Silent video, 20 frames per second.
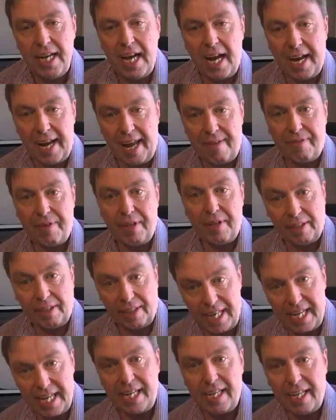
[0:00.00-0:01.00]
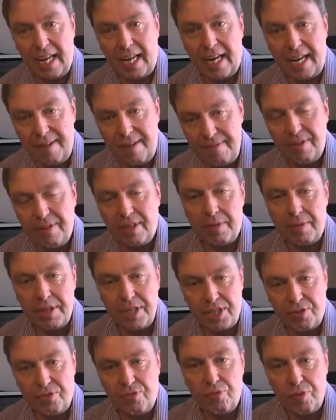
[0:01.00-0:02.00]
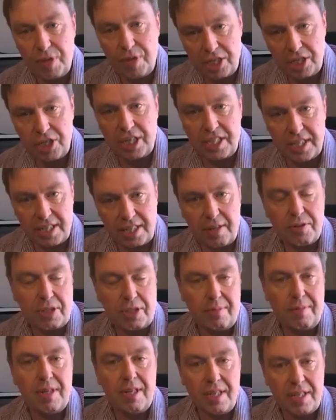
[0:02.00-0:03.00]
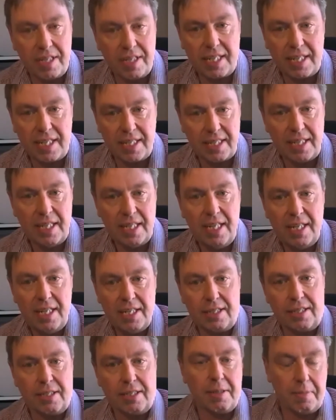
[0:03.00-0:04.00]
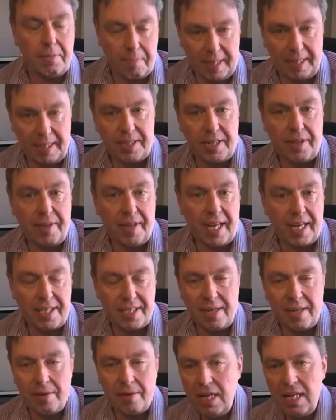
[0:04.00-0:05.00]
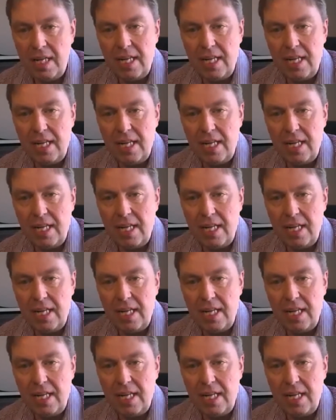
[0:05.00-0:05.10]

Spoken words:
and have the link and influence and reach into those communities to built on that. So